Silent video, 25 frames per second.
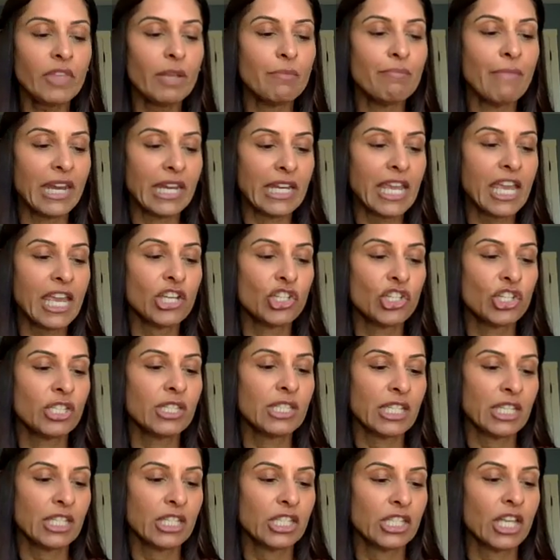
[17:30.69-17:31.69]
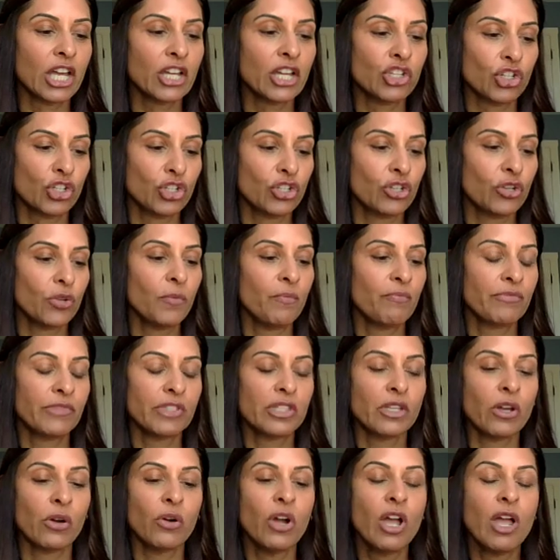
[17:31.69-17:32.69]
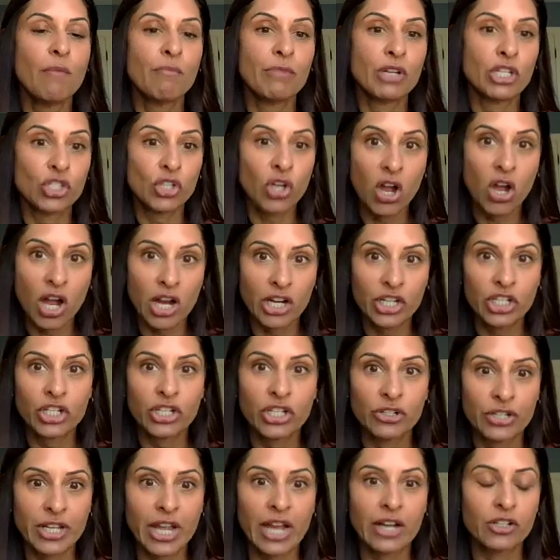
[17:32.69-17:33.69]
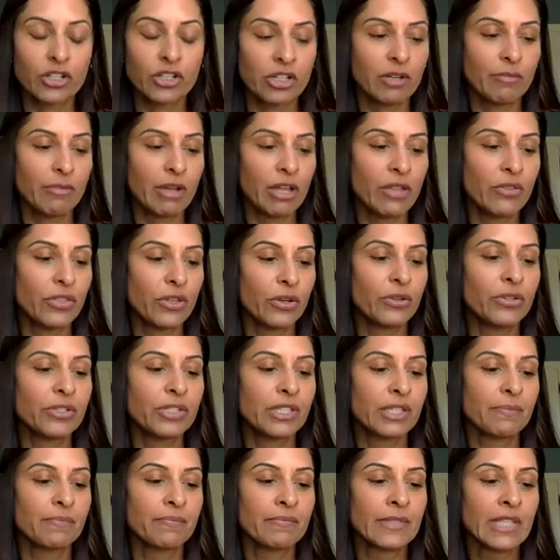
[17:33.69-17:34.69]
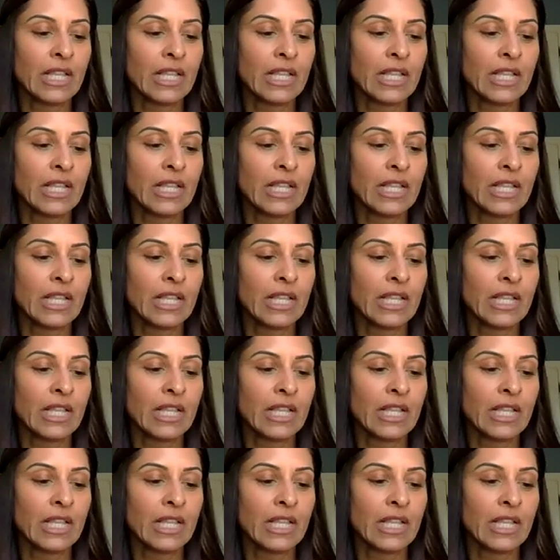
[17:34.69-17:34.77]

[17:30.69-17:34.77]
medications and such too. So, but talk to your doctor about those.